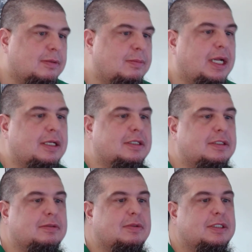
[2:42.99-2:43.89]
Magnus
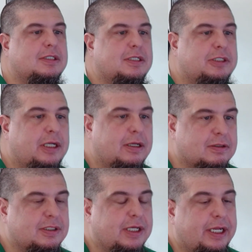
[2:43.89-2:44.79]
is what the
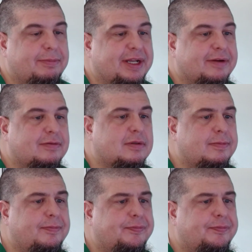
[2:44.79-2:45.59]
channel's named after.